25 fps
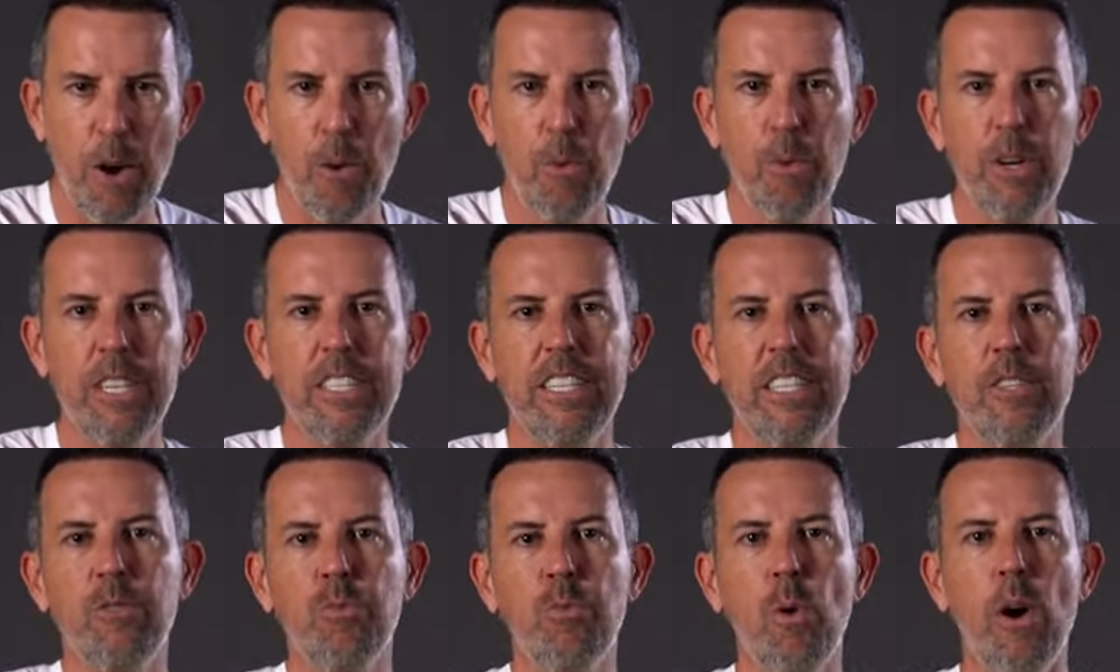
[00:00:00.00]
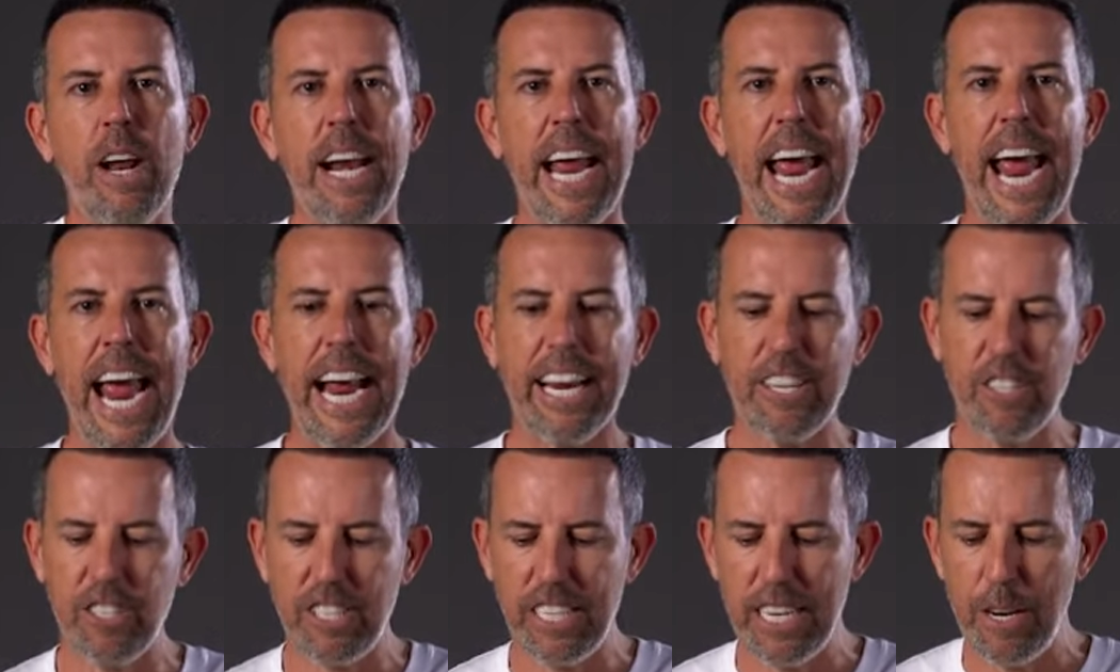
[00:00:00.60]
which is what
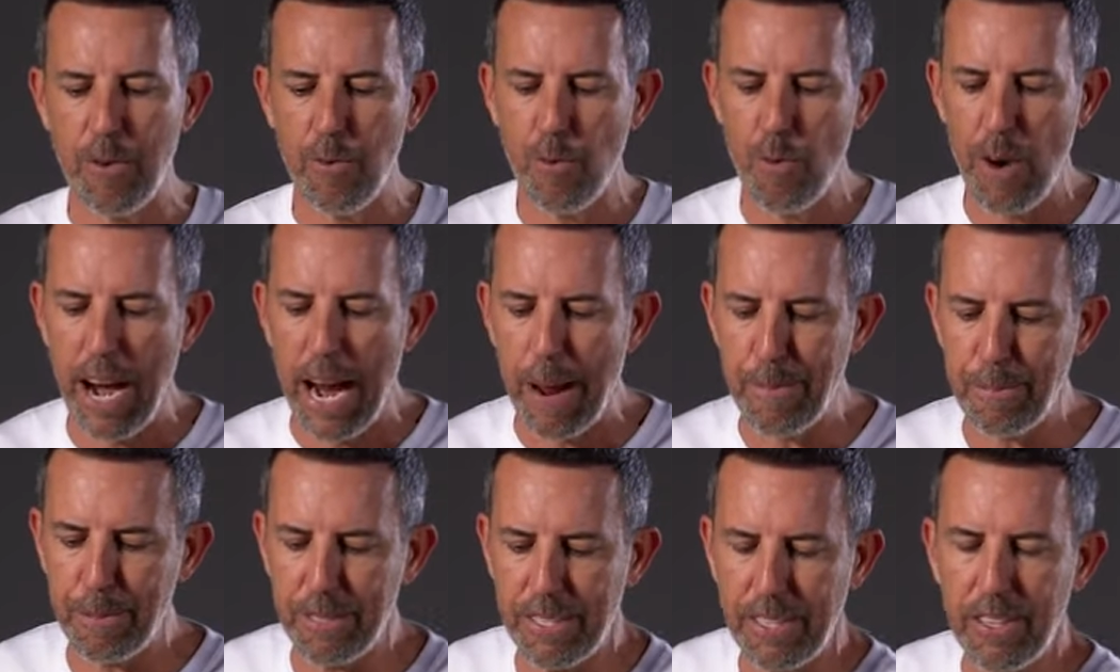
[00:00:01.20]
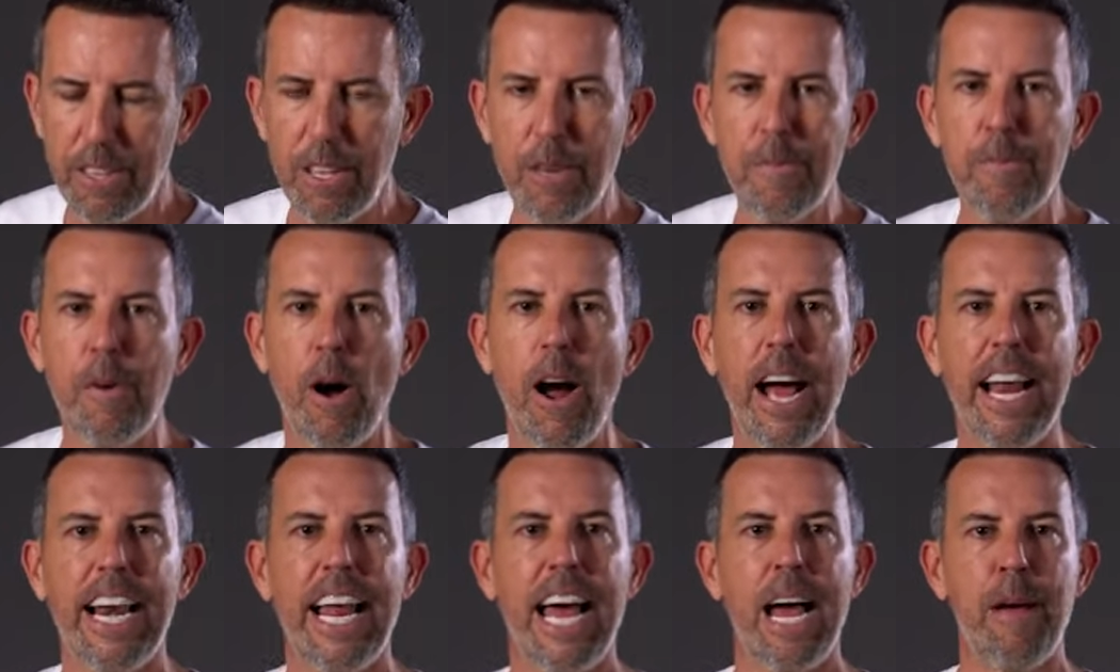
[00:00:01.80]
actually wraps the
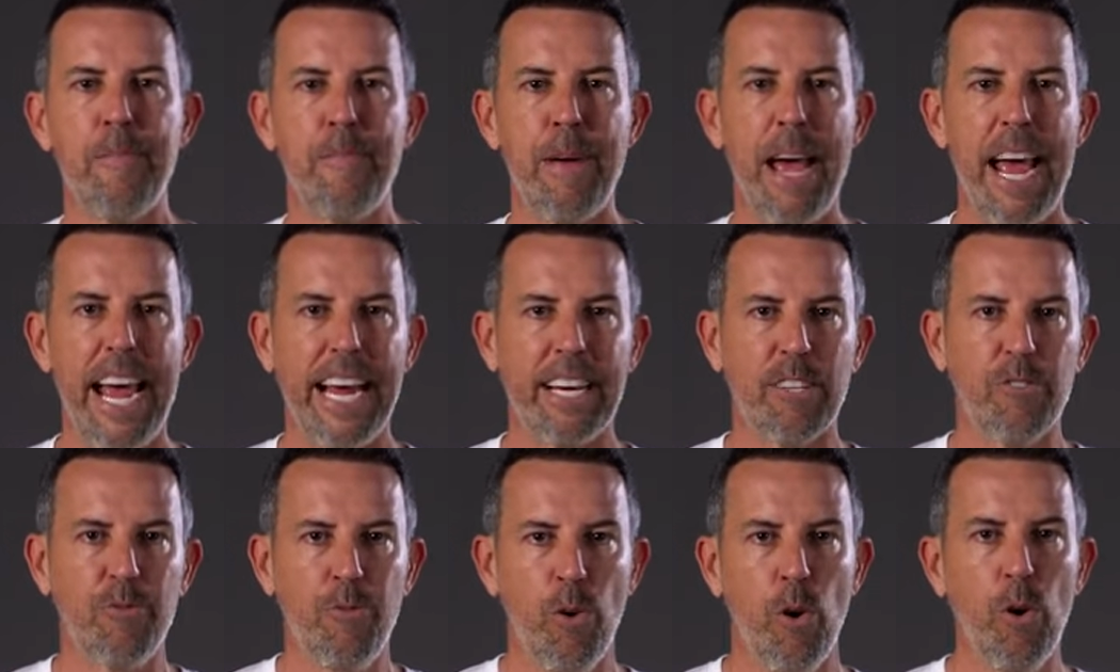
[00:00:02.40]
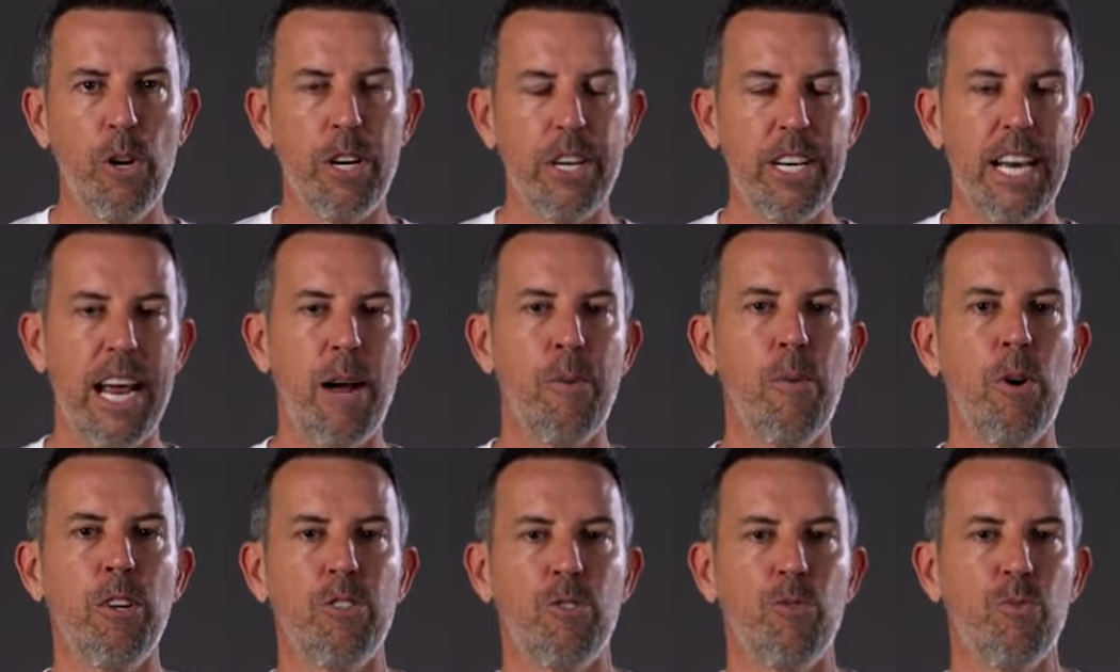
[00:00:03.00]
Mylar bags for you. Now,
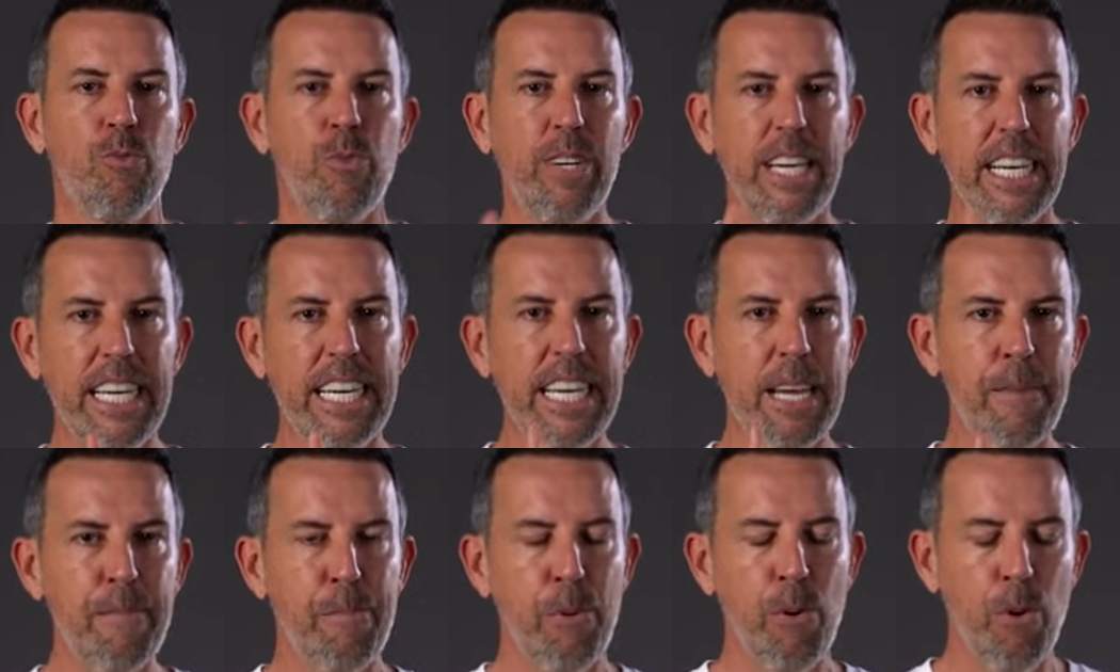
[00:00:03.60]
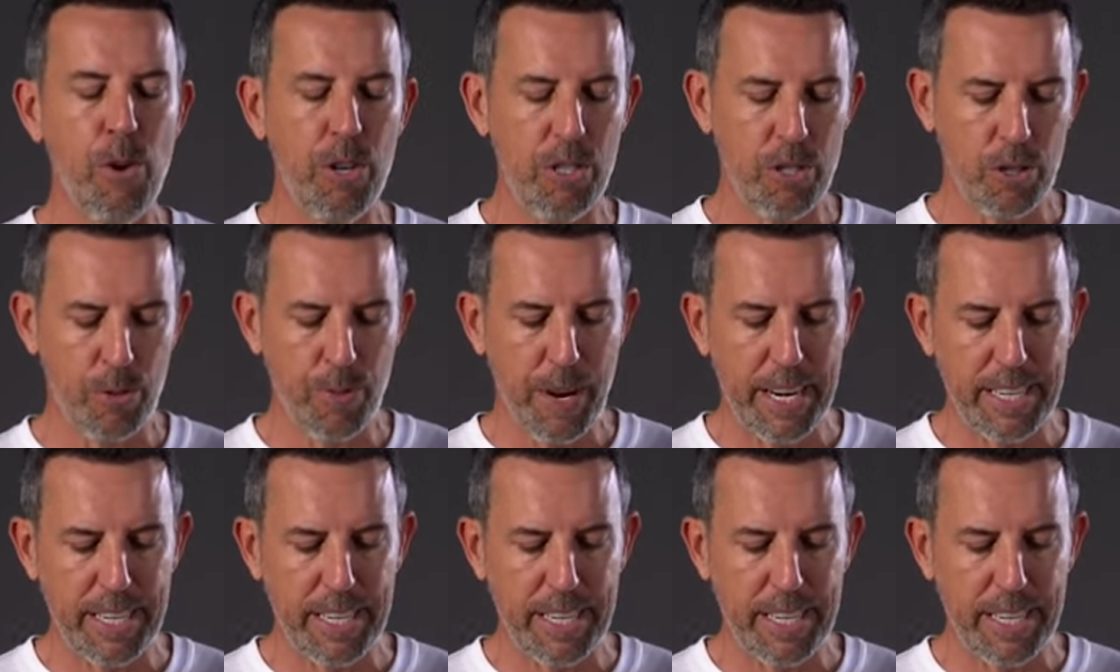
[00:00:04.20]
what's really important to